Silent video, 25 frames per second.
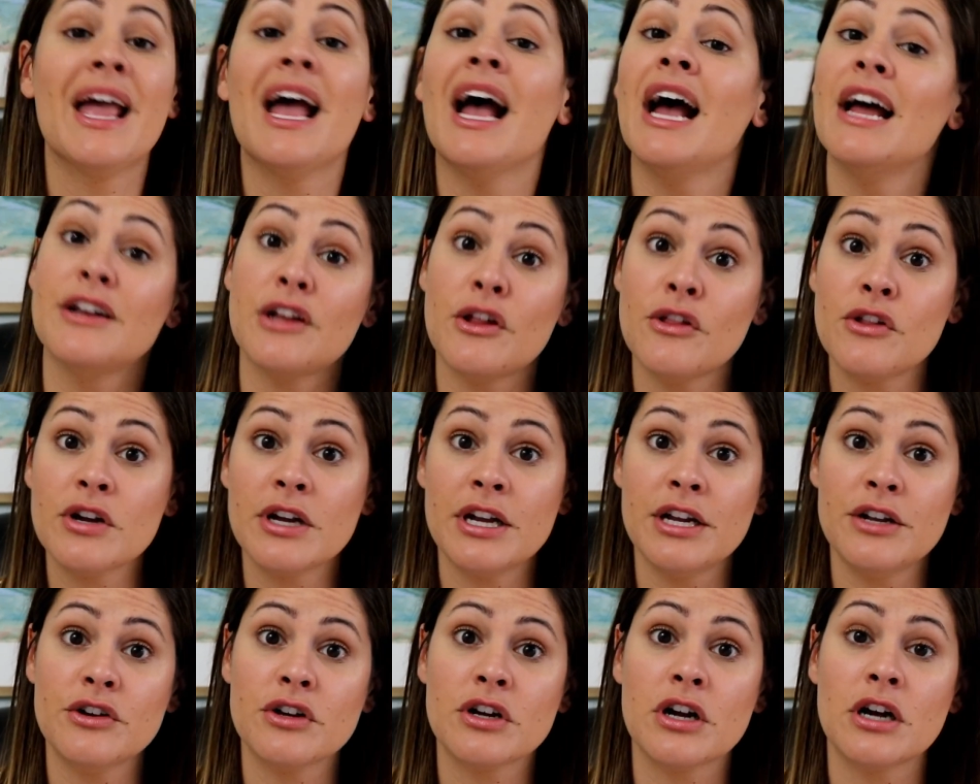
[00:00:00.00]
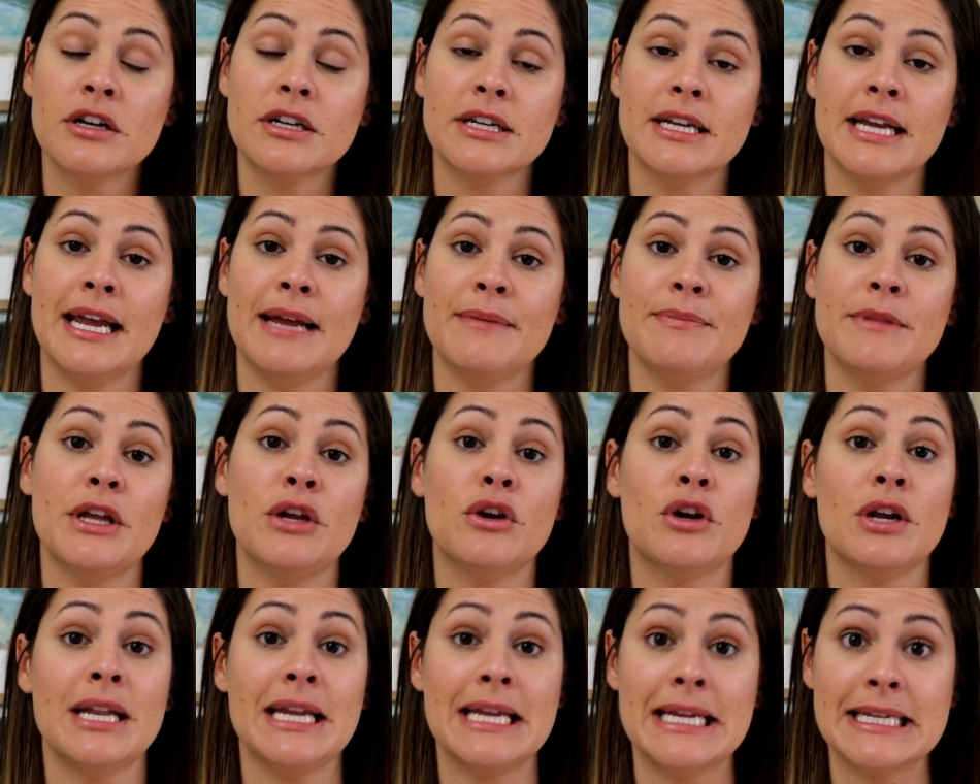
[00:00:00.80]
Another kindergarten game that
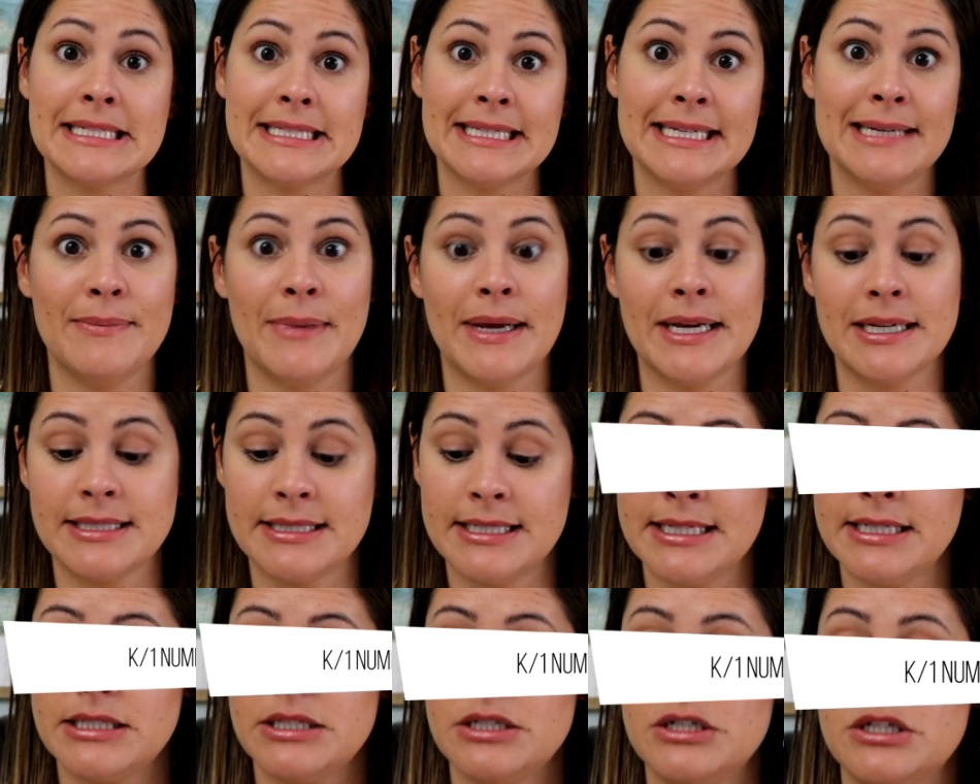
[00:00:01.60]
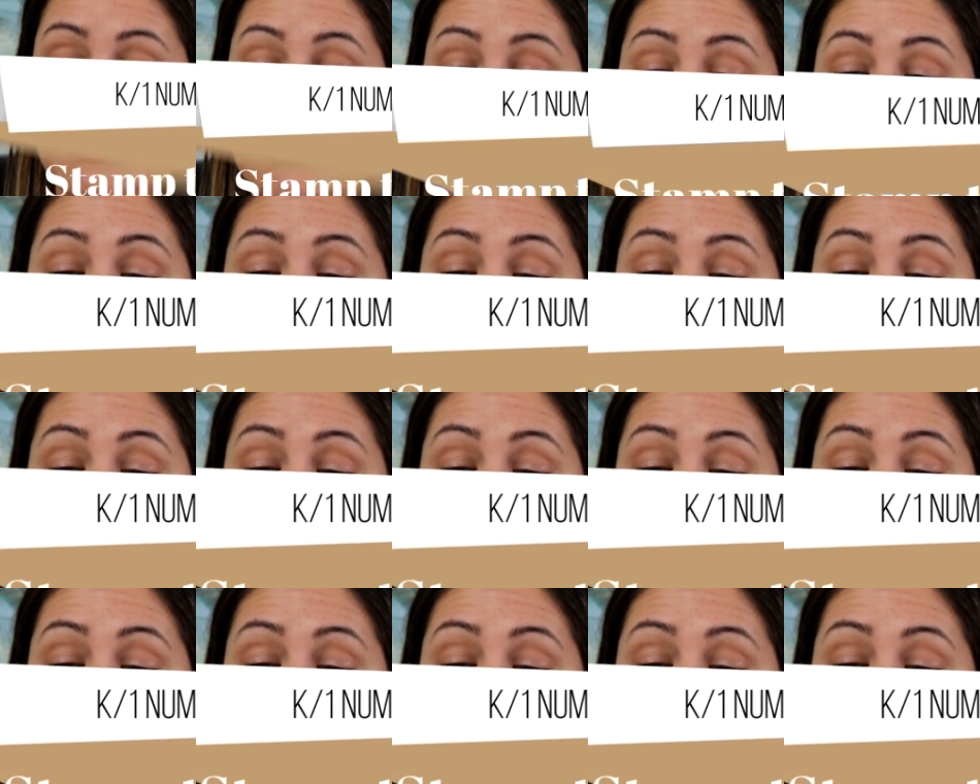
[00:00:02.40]
you could easily make seasonal